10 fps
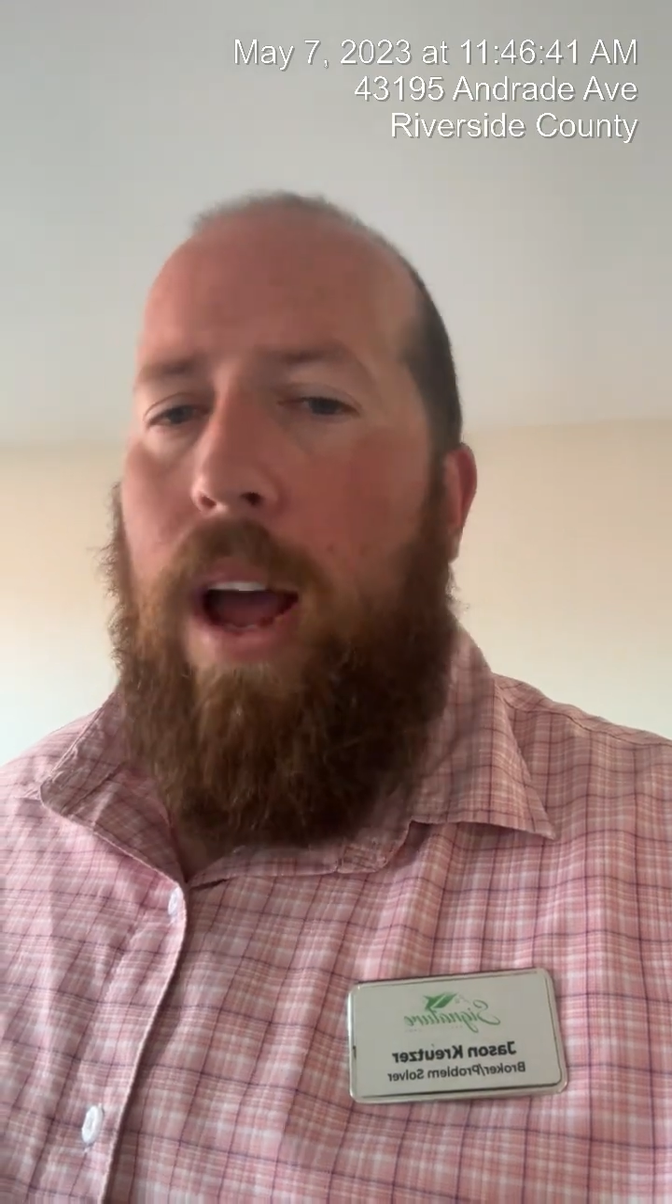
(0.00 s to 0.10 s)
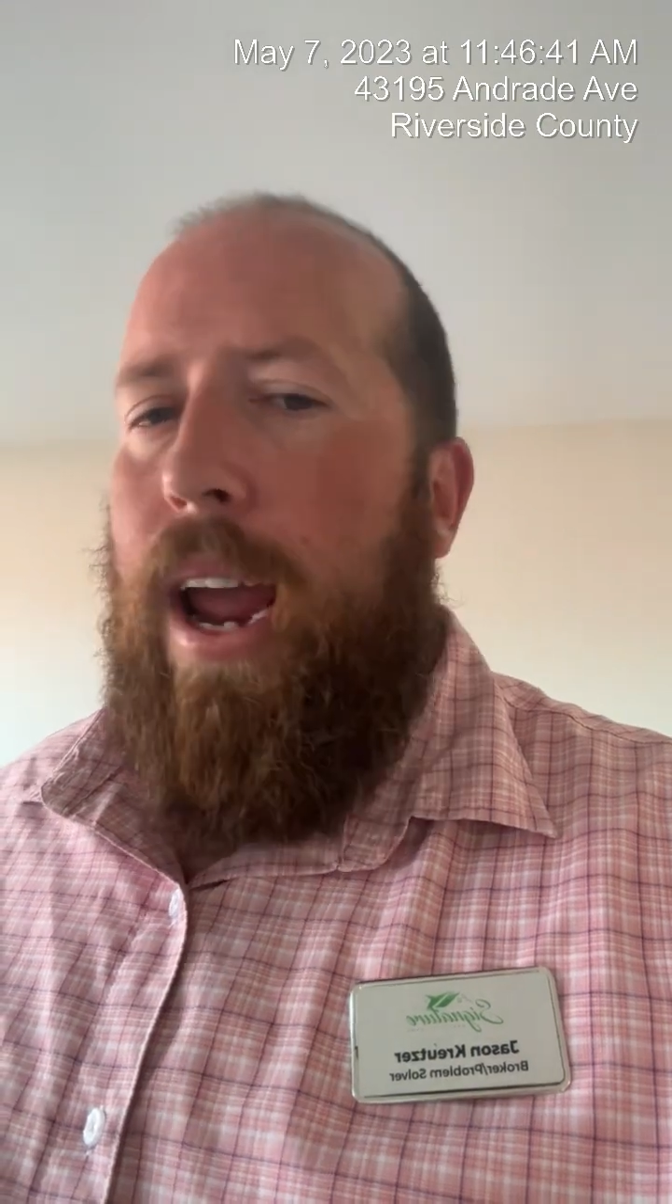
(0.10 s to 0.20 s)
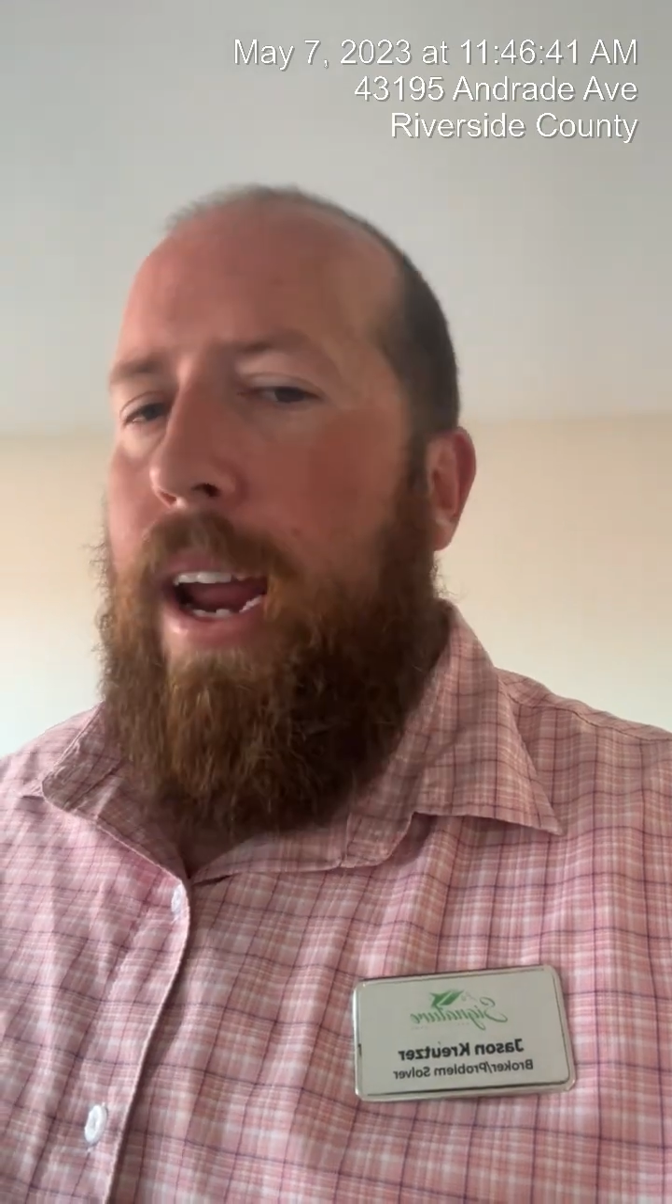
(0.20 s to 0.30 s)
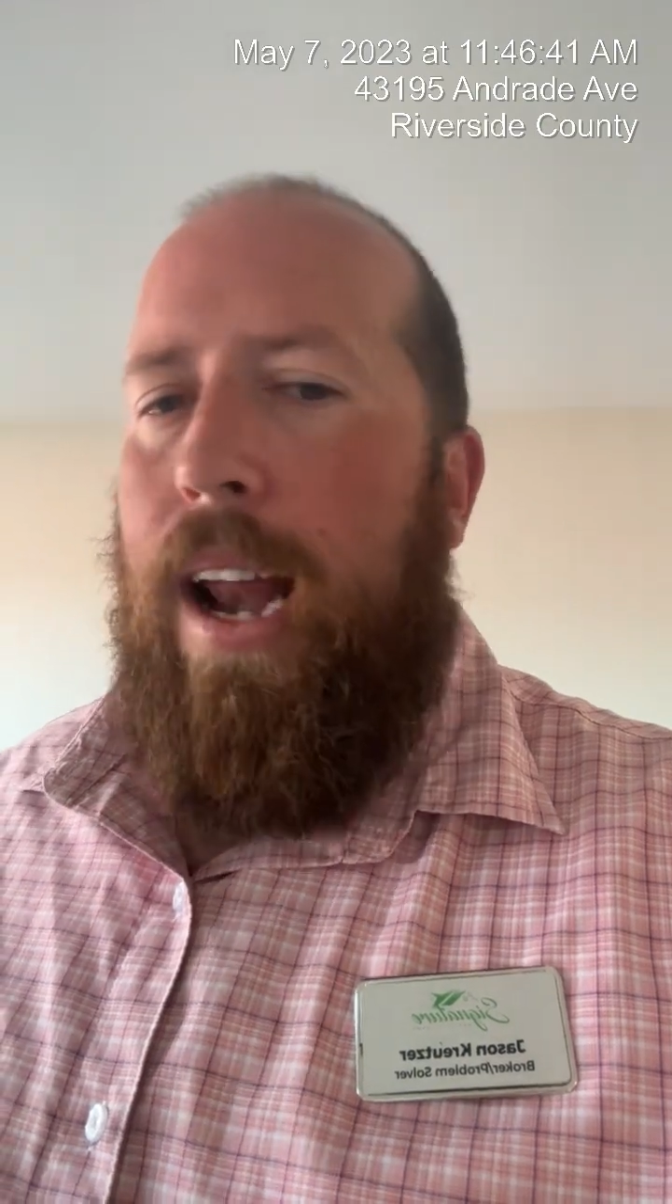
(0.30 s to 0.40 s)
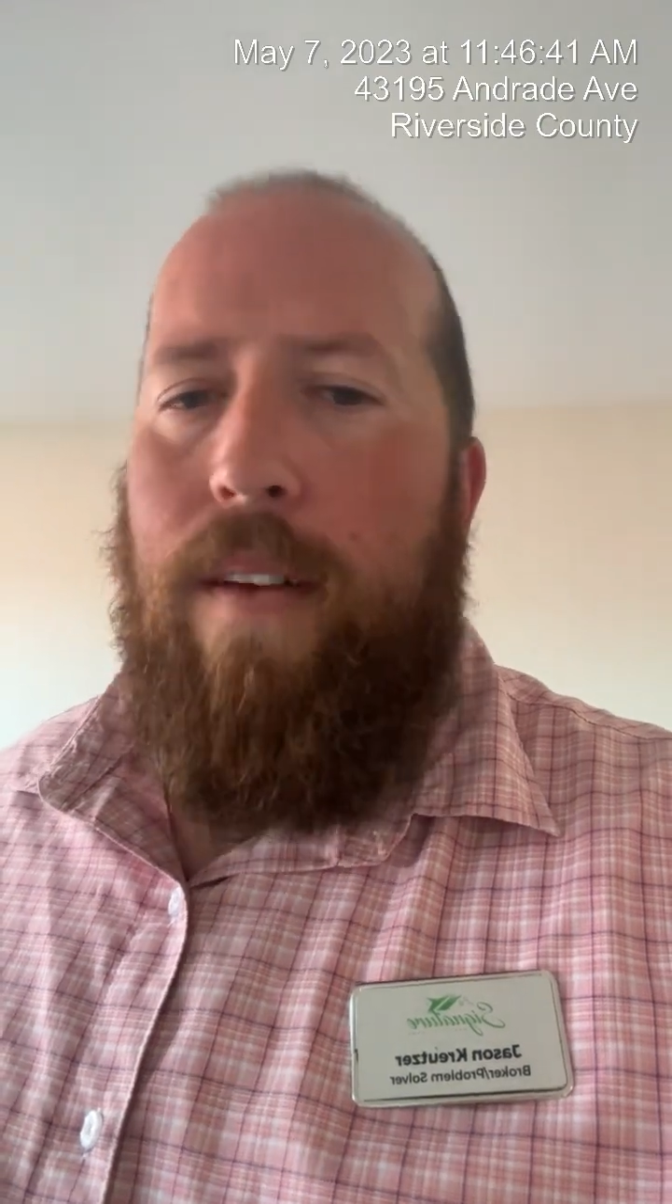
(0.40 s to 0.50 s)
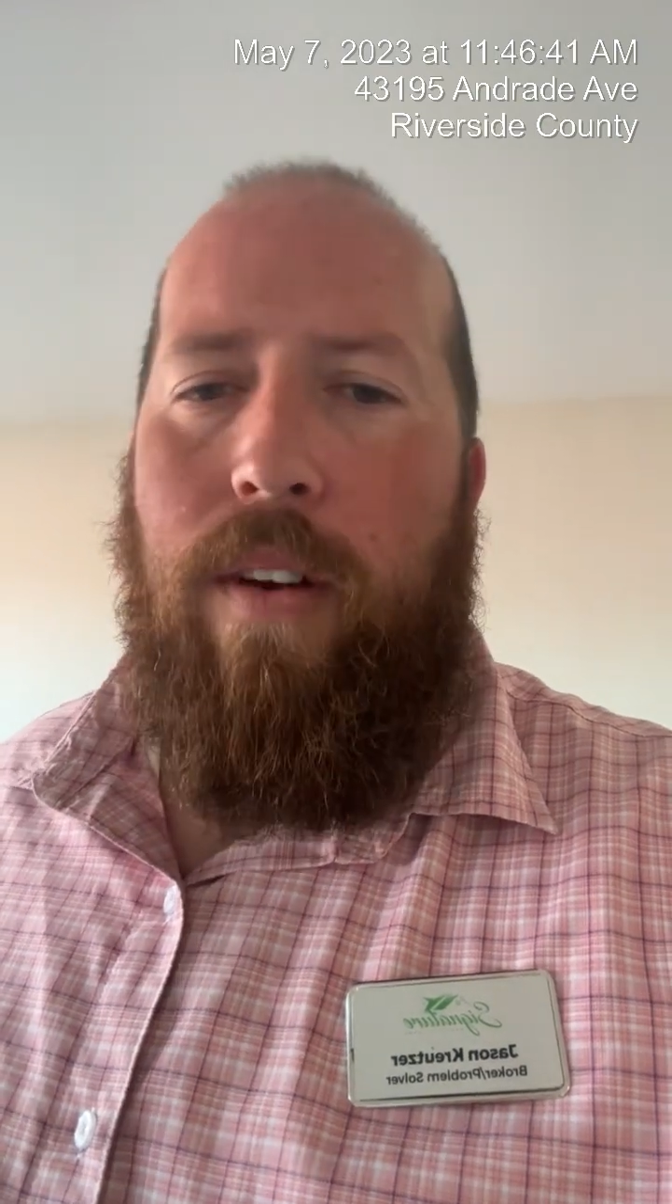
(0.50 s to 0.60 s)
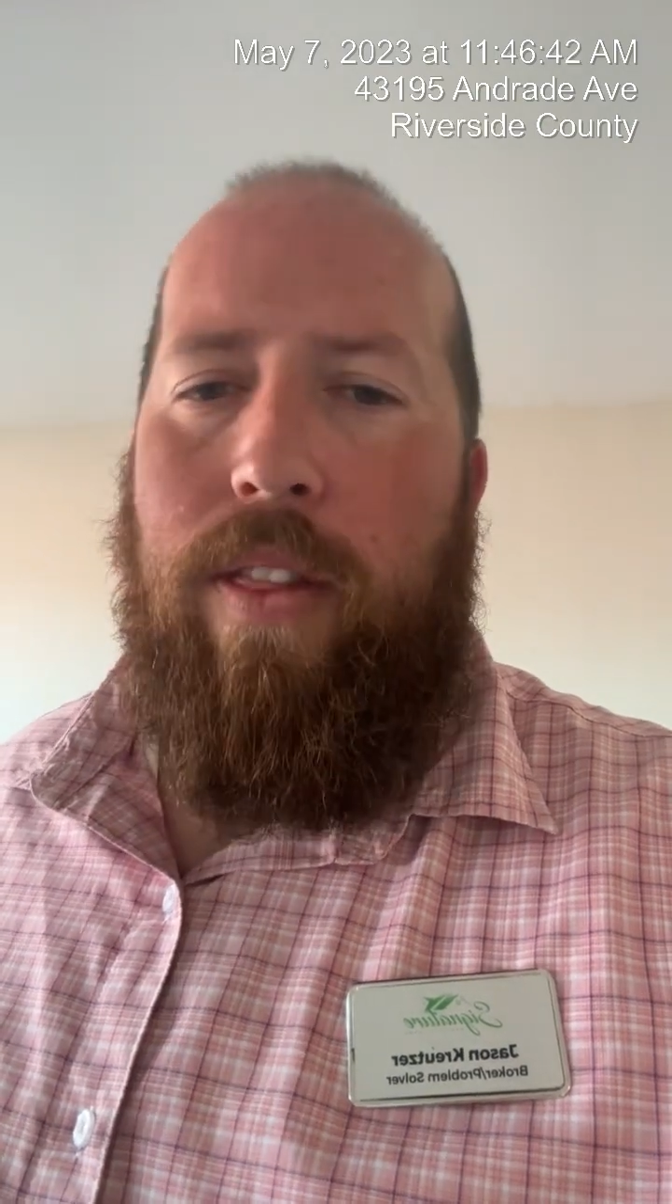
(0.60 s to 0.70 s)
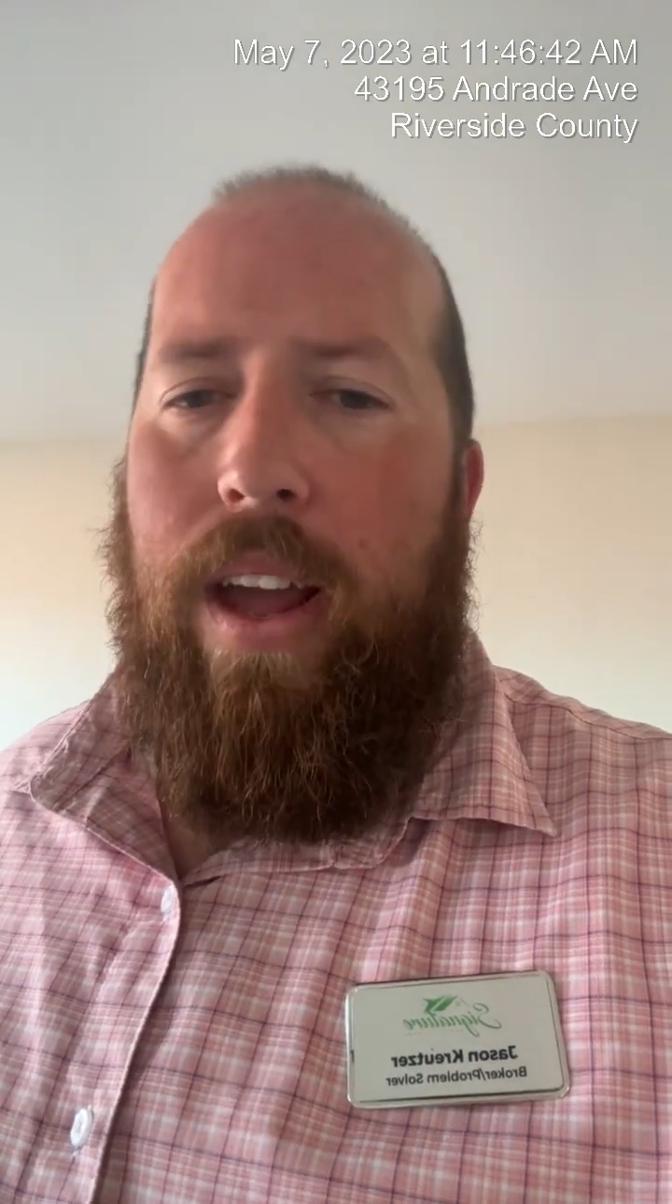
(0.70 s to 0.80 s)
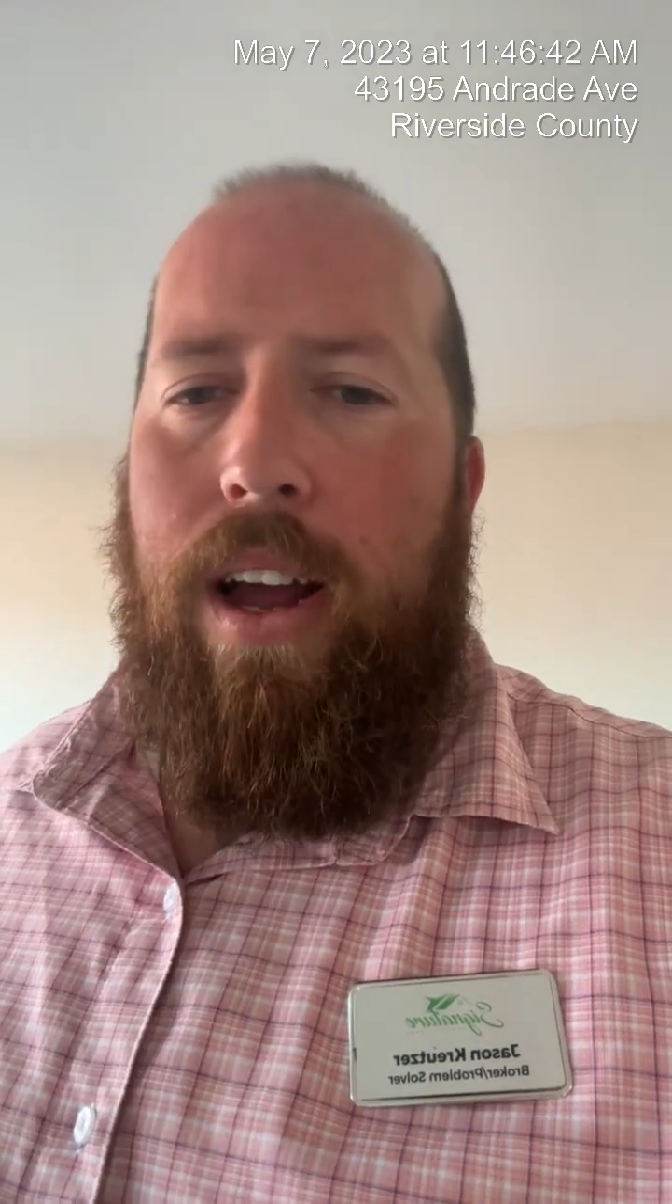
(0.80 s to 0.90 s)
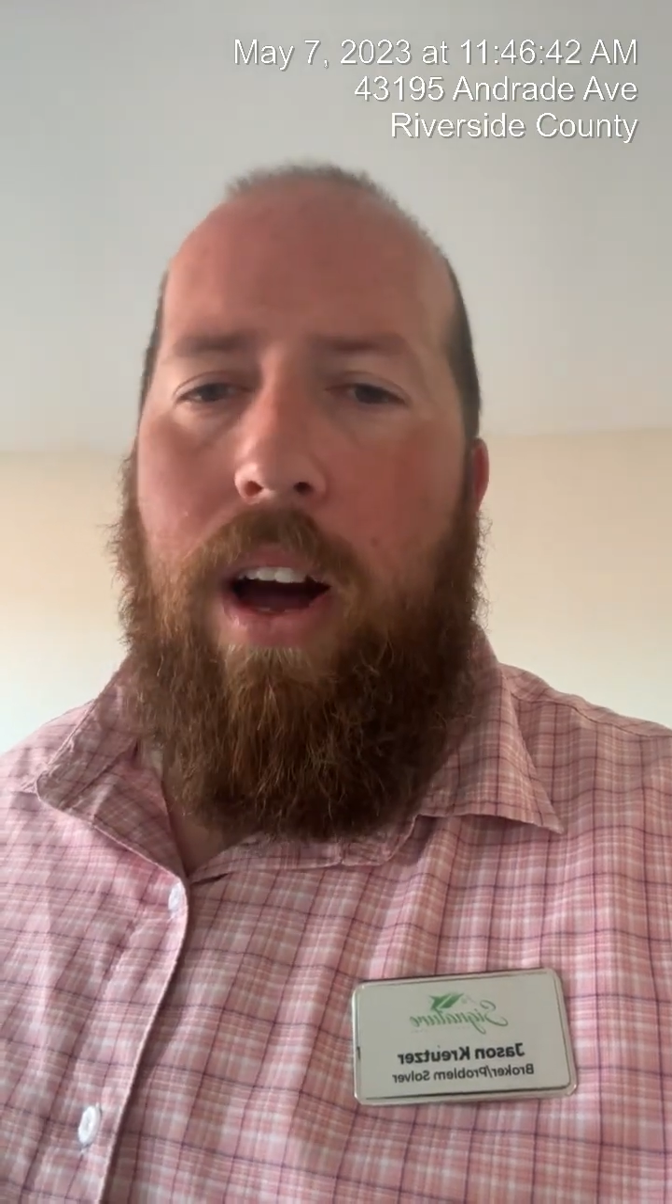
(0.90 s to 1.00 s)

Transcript: and everything